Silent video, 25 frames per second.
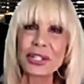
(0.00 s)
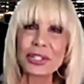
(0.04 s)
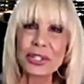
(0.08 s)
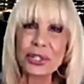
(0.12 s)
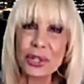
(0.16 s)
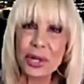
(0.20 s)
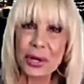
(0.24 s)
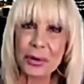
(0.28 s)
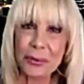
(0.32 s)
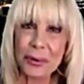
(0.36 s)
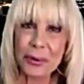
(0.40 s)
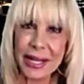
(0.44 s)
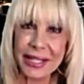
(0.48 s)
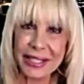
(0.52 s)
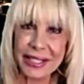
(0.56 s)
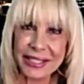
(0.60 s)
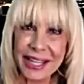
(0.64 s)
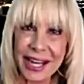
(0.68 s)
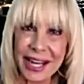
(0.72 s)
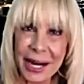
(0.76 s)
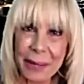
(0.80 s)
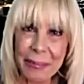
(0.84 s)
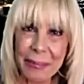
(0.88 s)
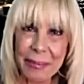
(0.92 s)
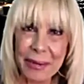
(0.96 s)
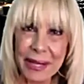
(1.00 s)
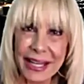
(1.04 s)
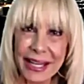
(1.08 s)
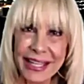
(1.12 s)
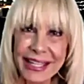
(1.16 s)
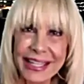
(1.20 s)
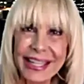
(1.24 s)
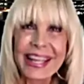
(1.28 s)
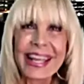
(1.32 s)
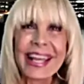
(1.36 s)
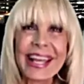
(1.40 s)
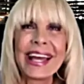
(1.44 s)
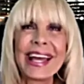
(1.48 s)
to a red carpet,
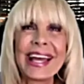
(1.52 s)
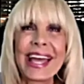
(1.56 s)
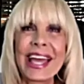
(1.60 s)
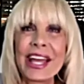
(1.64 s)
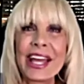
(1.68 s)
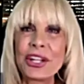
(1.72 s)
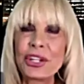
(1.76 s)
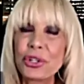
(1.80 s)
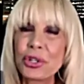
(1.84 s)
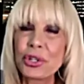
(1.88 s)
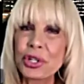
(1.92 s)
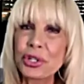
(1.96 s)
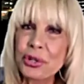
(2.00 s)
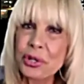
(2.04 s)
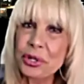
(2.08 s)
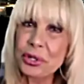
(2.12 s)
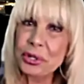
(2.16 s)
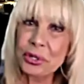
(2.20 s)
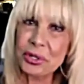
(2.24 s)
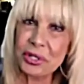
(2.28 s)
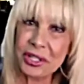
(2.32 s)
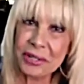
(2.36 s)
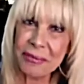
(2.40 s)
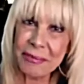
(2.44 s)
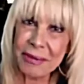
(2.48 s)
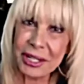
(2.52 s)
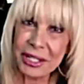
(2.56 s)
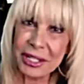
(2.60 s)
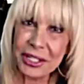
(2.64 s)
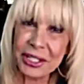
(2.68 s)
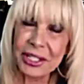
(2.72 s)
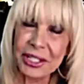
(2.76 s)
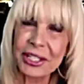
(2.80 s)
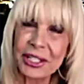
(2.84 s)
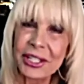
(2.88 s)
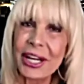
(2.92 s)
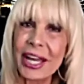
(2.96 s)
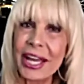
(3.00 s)
and you introduced me to
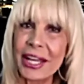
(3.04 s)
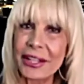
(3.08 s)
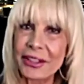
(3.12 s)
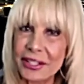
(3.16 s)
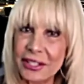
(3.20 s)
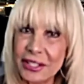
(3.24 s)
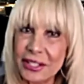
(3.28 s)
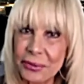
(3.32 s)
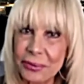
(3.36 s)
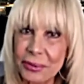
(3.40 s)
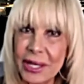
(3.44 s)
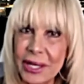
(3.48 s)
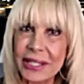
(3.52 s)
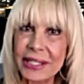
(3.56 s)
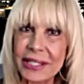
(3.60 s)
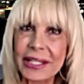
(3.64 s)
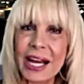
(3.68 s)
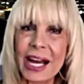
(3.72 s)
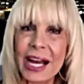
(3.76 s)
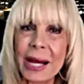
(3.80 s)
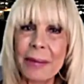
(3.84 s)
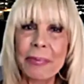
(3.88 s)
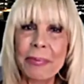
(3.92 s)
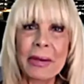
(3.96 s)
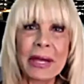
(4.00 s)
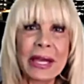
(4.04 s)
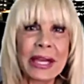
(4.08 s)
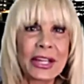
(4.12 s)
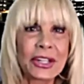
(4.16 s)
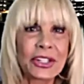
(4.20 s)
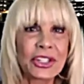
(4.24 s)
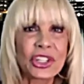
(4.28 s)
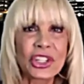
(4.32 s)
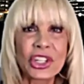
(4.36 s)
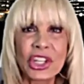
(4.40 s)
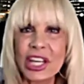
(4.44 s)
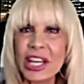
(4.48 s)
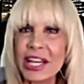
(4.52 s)
her at this red carpet, and
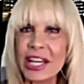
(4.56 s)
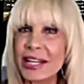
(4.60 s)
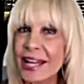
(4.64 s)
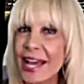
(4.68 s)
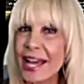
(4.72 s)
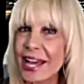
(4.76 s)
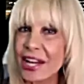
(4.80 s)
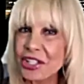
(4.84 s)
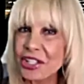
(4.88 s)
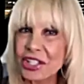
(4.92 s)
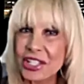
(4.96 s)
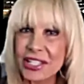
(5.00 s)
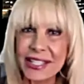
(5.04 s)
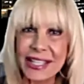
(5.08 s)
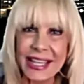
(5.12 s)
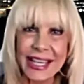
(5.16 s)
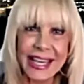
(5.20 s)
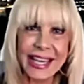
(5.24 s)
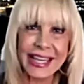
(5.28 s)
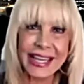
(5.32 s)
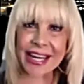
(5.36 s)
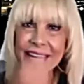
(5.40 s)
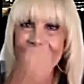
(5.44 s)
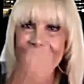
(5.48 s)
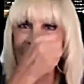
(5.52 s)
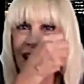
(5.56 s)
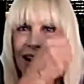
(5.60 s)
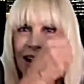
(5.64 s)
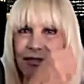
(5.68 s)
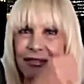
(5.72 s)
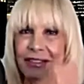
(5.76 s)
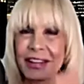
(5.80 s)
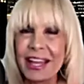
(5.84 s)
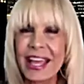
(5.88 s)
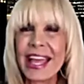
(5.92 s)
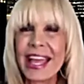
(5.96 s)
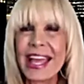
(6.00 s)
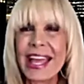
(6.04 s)
she and I just hit it off.
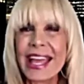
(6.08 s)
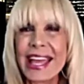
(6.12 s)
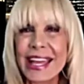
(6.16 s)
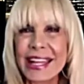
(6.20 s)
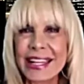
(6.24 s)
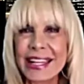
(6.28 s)
And